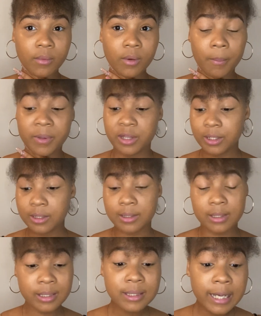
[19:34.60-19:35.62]
but this
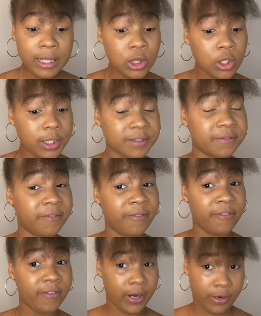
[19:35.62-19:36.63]
it looks
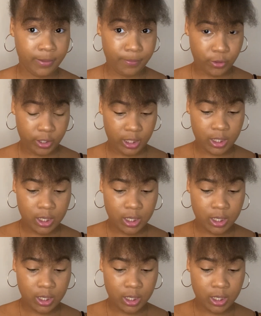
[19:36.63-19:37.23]
very pretty.